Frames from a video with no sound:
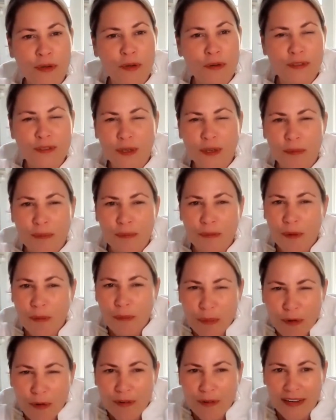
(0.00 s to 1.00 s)
but also more
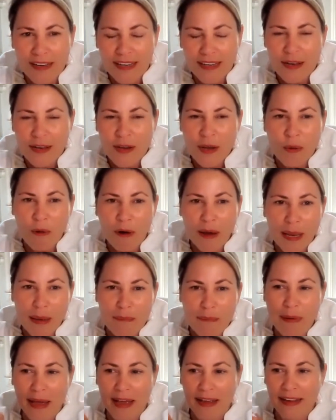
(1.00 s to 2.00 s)
importantly, what
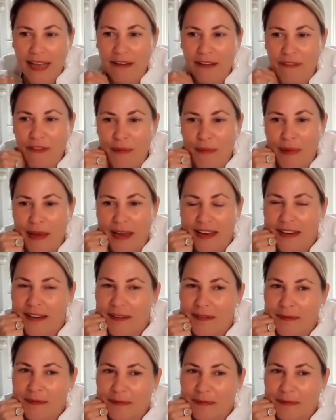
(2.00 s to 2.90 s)
impact have you made?